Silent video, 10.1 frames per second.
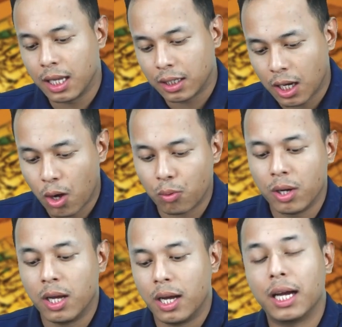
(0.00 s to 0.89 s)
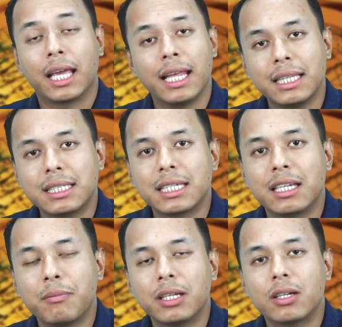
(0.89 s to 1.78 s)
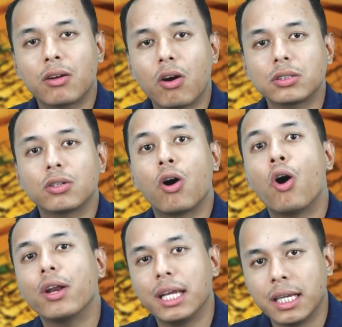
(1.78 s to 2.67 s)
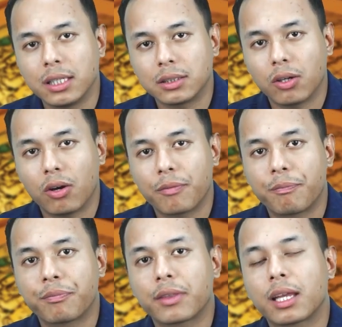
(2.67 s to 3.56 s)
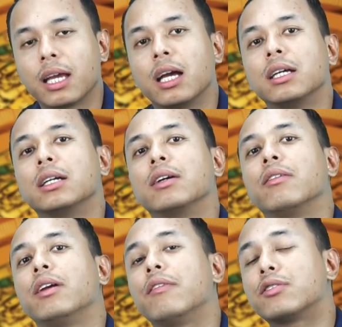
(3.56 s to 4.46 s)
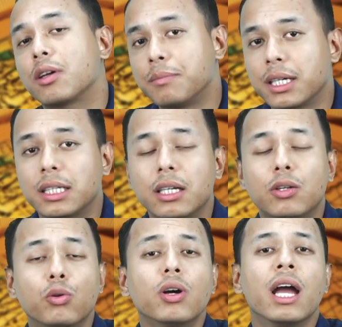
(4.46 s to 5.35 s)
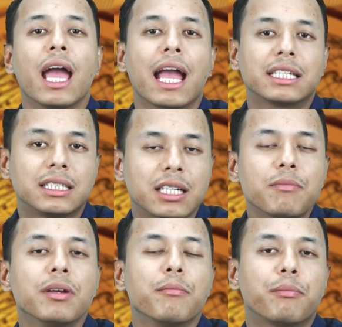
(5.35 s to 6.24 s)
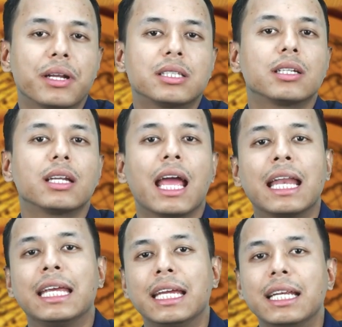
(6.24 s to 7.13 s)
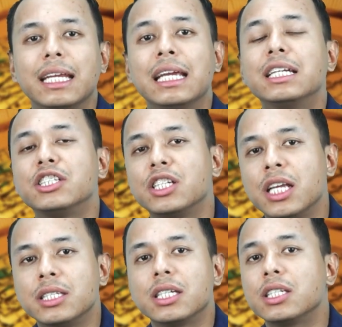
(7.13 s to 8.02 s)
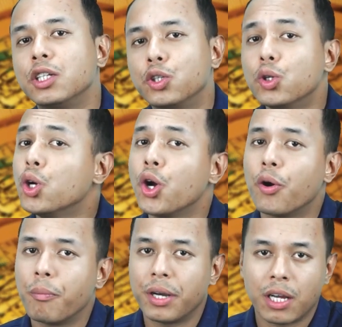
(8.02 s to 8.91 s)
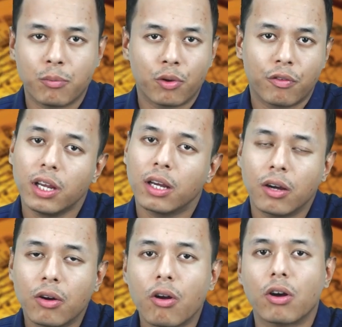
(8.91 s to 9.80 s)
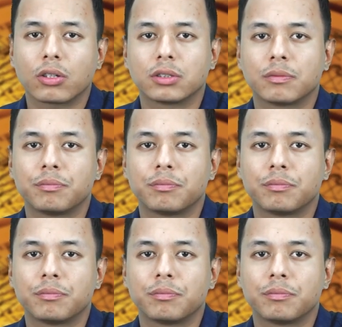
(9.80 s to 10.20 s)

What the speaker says: Now again, these sedimentary rocks or igneous rock, if subjected to extreme pressure and heat, it changes into metamorphic rocks.